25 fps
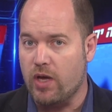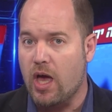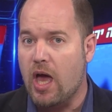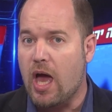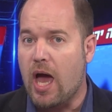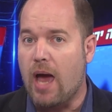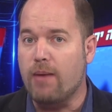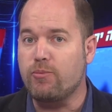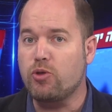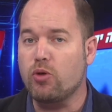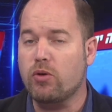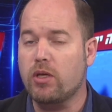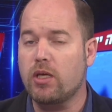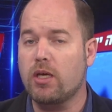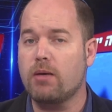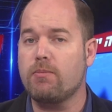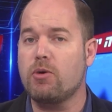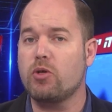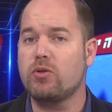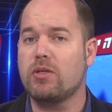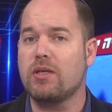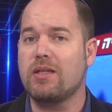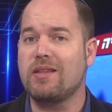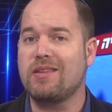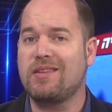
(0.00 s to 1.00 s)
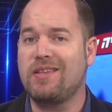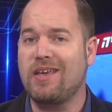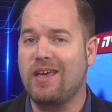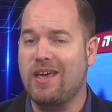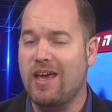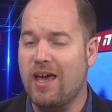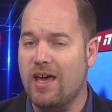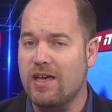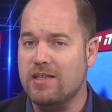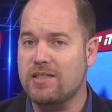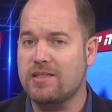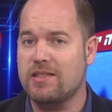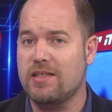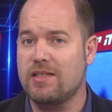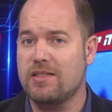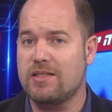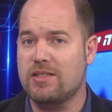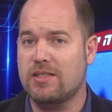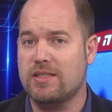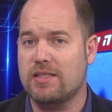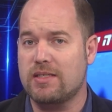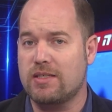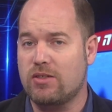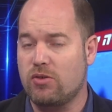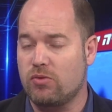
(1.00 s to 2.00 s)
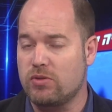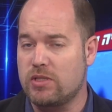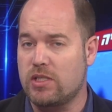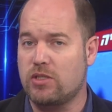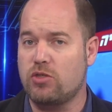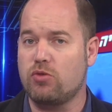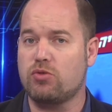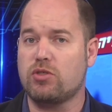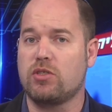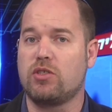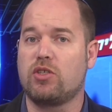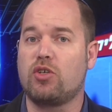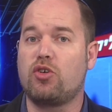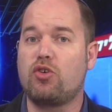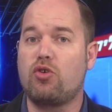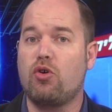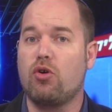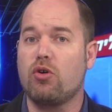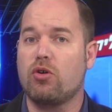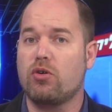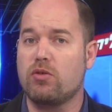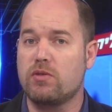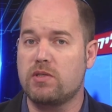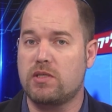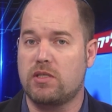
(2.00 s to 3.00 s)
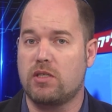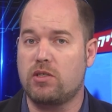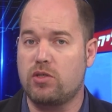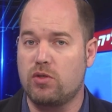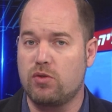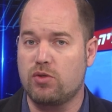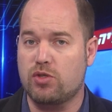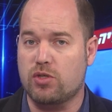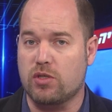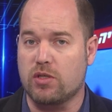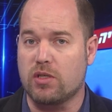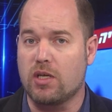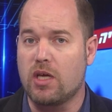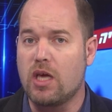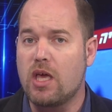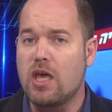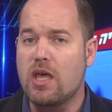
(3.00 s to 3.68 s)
I'm talking about the essence constitution, the core constitution,